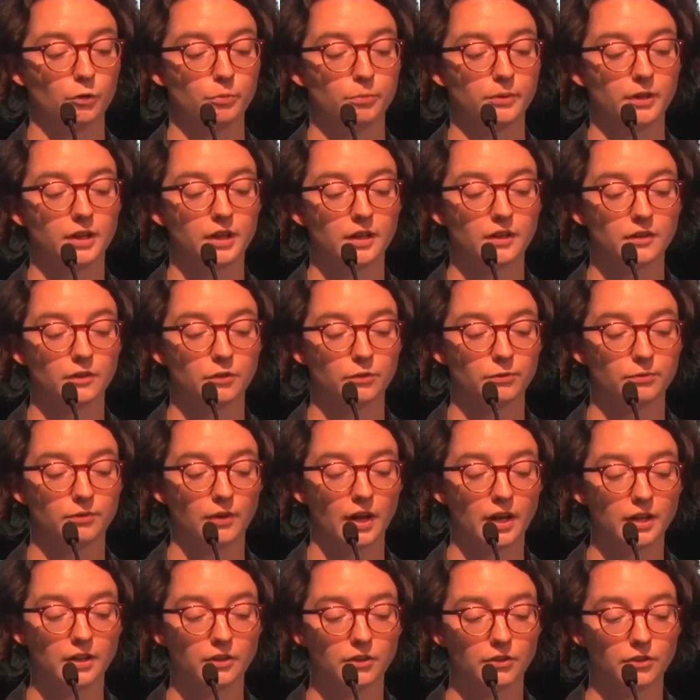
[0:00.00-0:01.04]
because
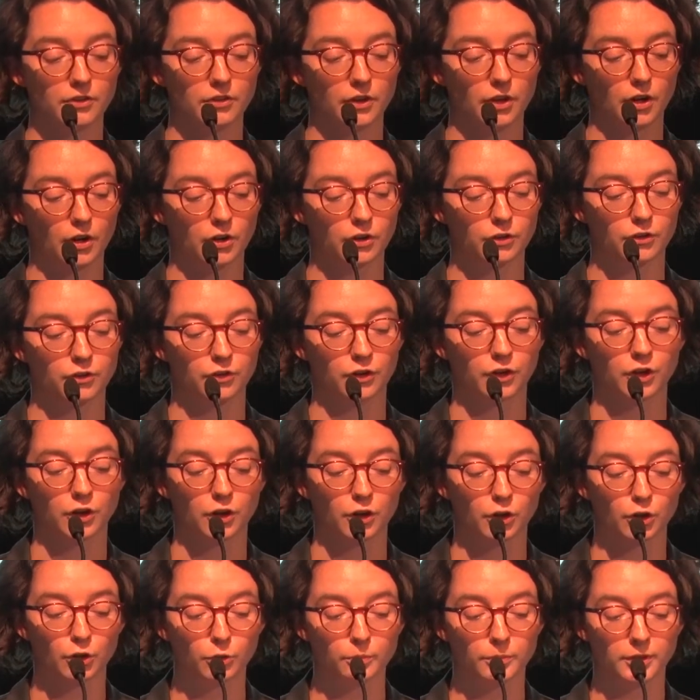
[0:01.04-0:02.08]
funds are
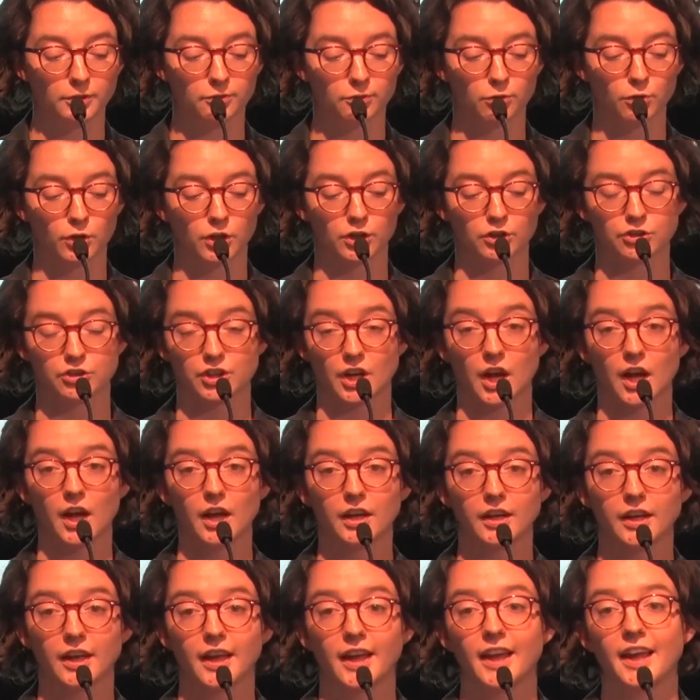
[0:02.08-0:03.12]
secure before a
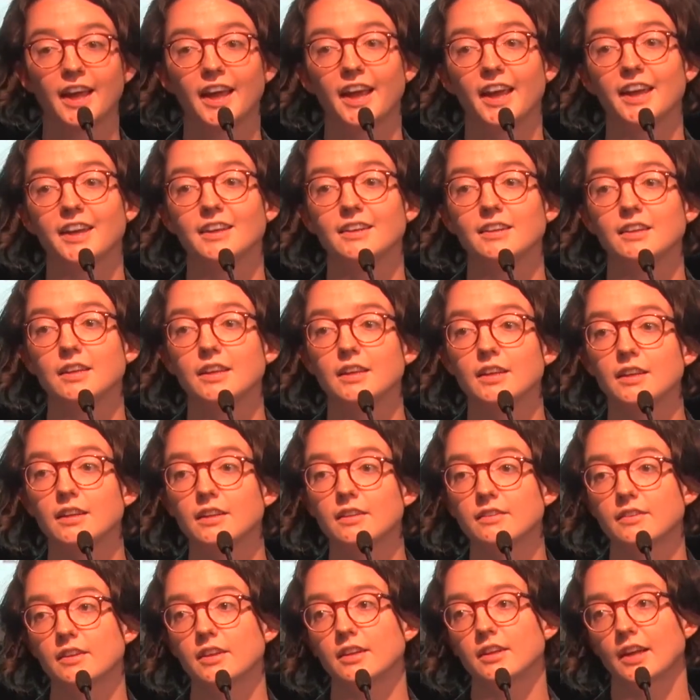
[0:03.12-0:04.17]
shock and
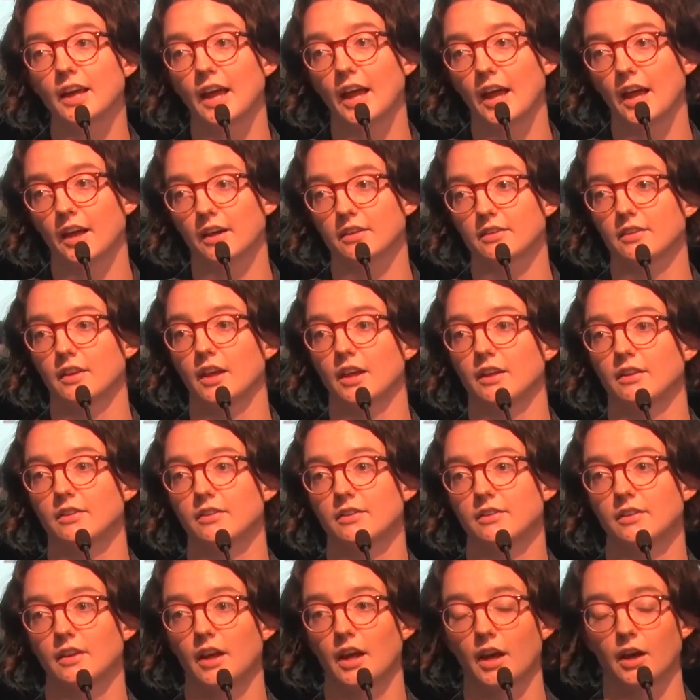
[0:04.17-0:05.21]
easy to
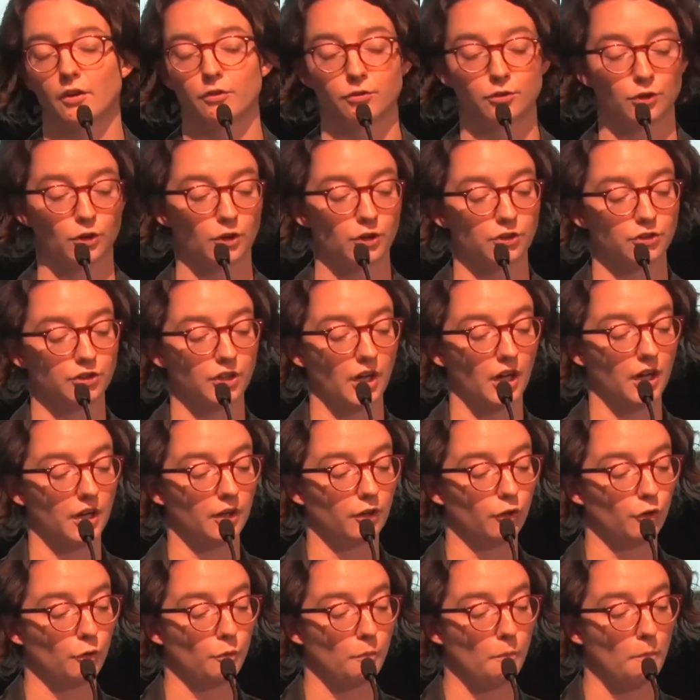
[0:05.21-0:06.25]
access after a shock.
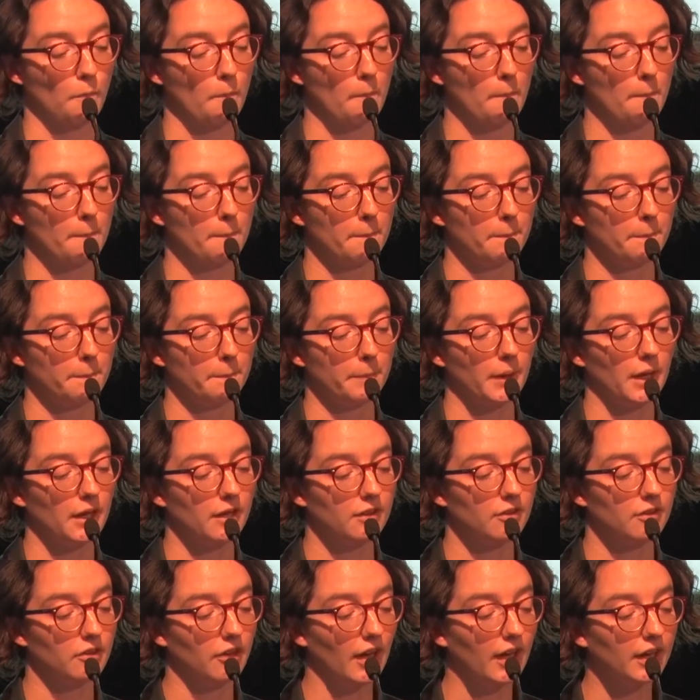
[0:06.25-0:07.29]

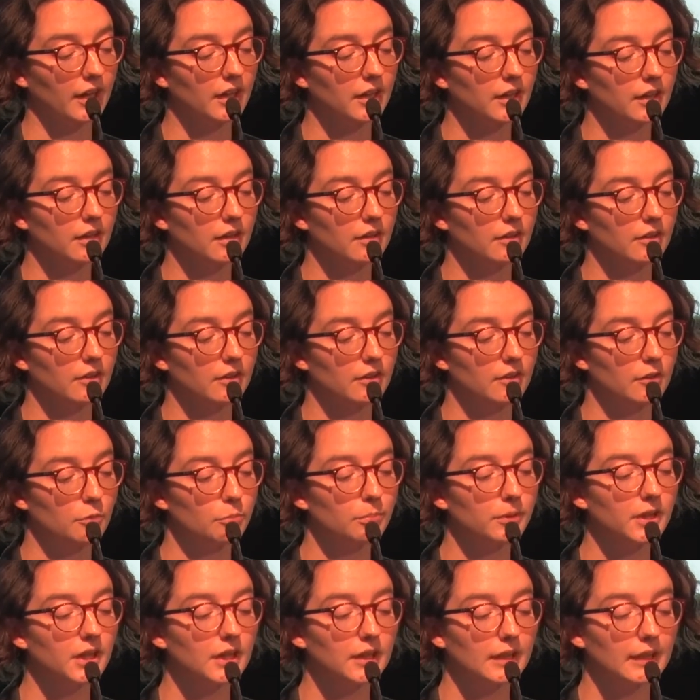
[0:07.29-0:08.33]
Second,
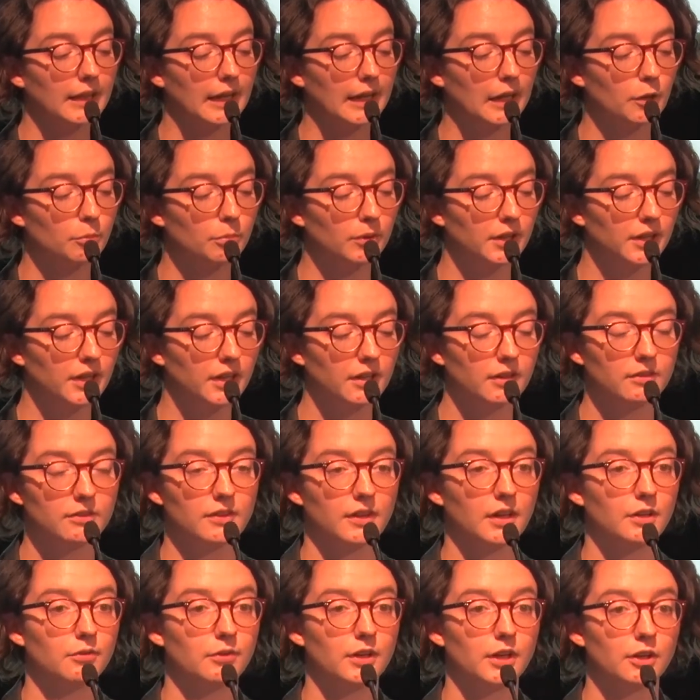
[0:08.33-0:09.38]
simply labeling
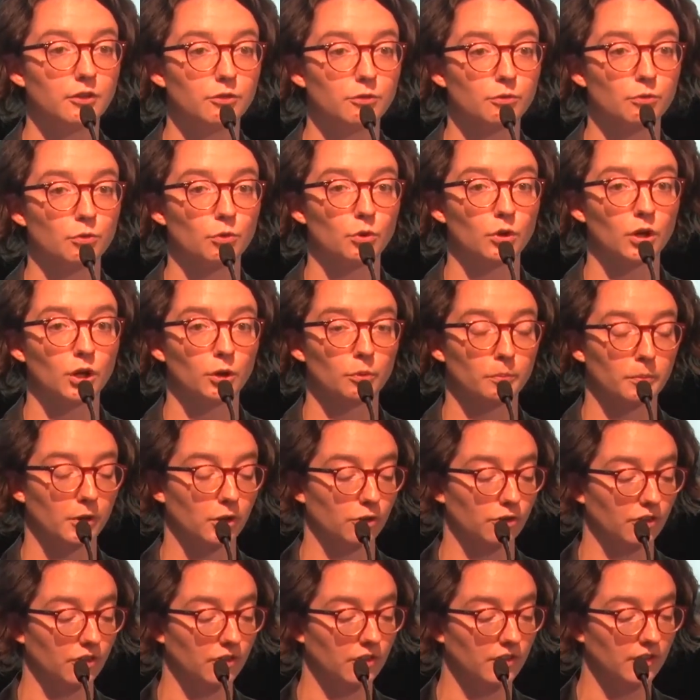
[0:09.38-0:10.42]
savings for
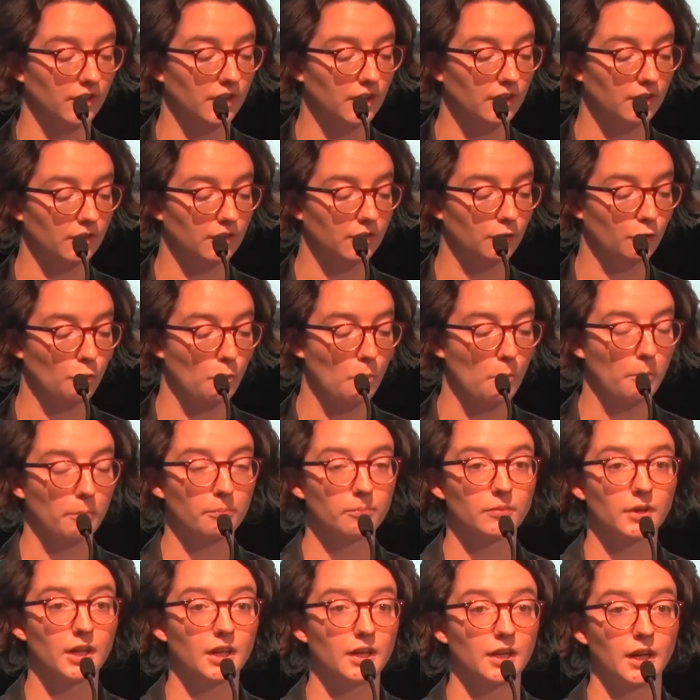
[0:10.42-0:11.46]
emergencies
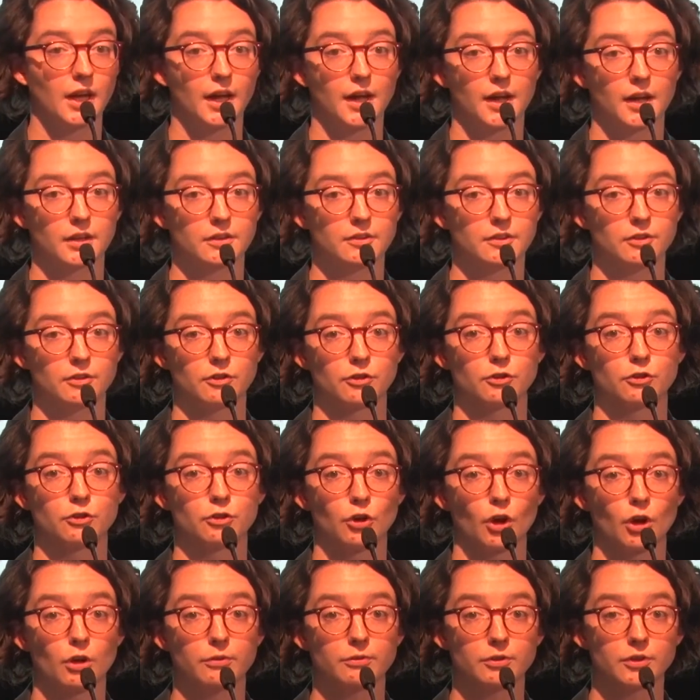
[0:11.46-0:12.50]
can act as a
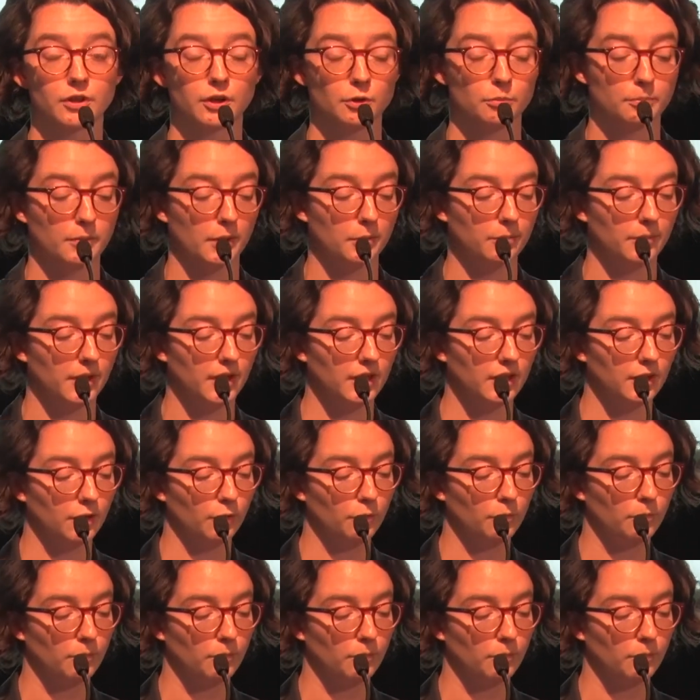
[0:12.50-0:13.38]
soft commitment